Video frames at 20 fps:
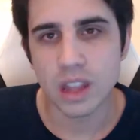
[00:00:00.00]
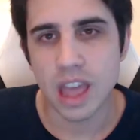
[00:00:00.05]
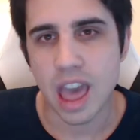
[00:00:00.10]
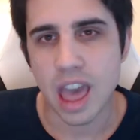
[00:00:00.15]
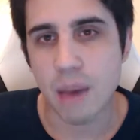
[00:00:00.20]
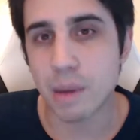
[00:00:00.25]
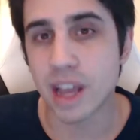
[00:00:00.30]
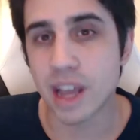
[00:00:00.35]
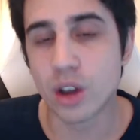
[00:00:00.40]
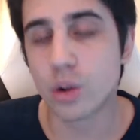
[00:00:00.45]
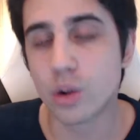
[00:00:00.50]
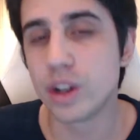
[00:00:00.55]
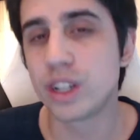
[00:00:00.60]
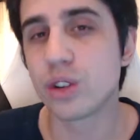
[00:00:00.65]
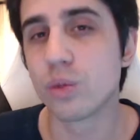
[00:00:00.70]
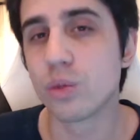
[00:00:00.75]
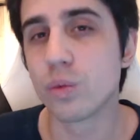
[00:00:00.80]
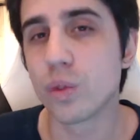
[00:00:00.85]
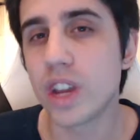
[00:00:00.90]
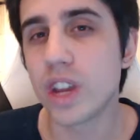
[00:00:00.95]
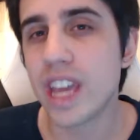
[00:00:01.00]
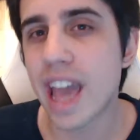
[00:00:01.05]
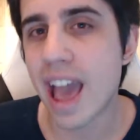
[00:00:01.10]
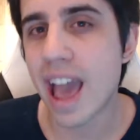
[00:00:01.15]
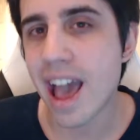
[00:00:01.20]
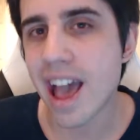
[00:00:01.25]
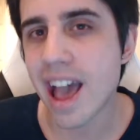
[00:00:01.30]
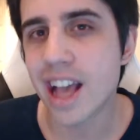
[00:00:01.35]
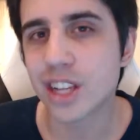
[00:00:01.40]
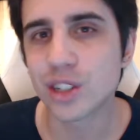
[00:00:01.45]
Am I going to
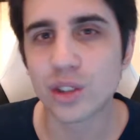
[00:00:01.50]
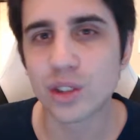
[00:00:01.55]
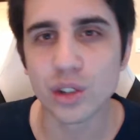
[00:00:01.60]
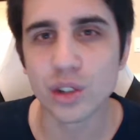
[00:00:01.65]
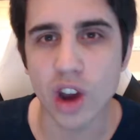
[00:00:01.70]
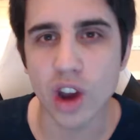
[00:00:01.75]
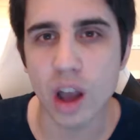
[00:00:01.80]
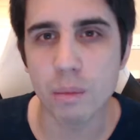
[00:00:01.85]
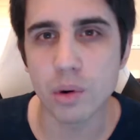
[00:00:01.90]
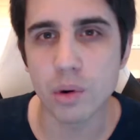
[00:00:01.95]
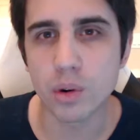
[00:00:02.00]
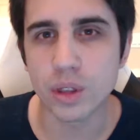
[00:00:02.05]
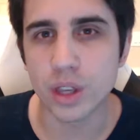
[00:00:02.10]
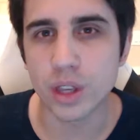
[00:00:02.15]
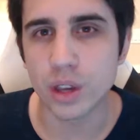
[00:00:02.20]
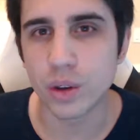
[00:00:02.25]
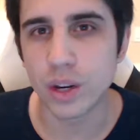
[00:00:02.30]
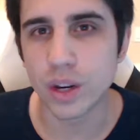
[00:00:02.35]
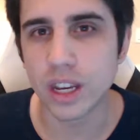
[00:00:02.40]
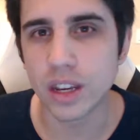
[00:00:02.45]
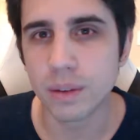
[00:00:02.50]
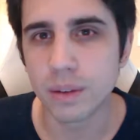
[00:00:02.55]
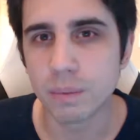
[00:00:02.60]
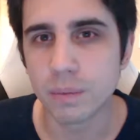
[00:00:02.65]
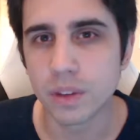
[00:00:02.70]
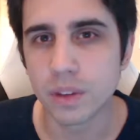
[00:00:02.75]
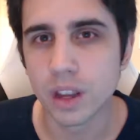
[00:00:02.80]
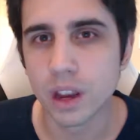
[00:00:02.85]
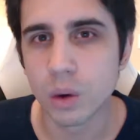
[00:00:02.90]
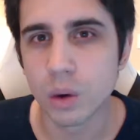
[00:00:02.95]
rehash the drama with Cutie,
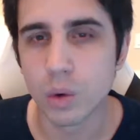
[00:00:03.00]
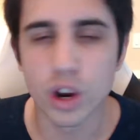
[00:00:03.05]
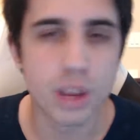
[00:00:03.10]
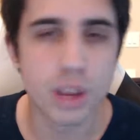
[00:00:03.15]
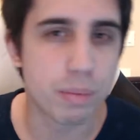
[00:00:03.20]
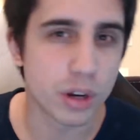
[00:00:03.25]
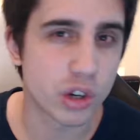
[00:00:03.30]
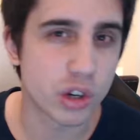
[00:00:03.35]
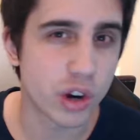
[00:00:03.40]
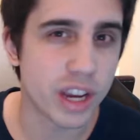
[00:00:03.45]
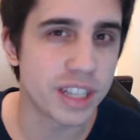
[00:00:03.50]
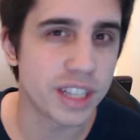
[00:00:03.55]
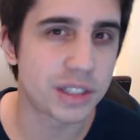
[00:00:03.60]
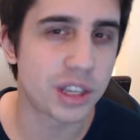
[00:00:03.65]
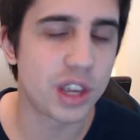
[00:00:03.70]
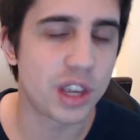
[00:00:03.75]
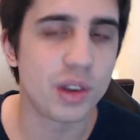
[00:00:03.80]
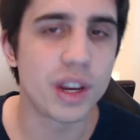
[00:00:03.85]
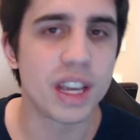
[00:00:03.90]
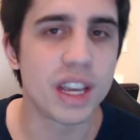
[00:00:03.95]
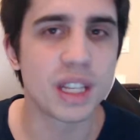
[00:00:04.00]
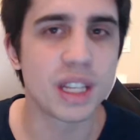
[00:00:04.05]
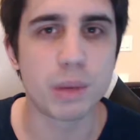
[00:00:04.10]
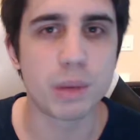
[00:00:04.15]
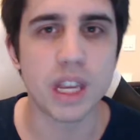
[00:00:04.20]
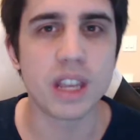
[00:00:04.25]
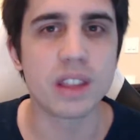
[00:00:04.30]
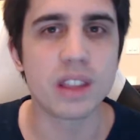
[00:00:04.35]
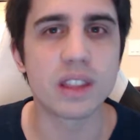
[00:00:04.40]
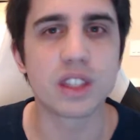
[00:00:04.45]
where he portrays Cutie as
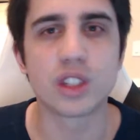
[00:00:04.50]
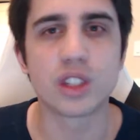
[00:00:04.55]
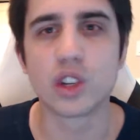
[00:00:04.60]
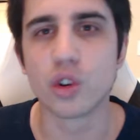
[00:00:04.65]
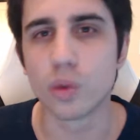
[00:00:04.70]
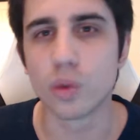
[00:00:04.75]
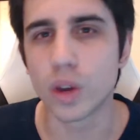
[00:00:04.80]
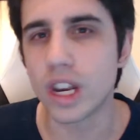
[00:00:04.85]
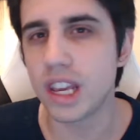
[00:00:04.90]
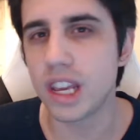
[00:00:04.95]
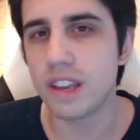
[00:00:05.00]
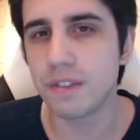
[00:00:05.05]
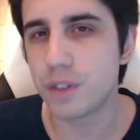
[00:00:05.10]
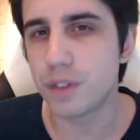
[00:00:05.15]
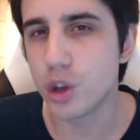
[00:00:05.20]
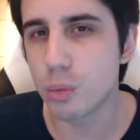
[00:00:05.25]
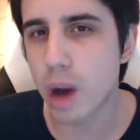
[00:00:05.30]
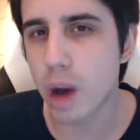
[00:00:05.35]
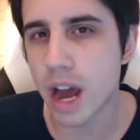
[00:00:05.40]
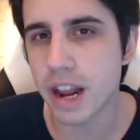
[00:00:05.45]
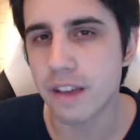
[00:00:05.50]
being this greedy, view-botting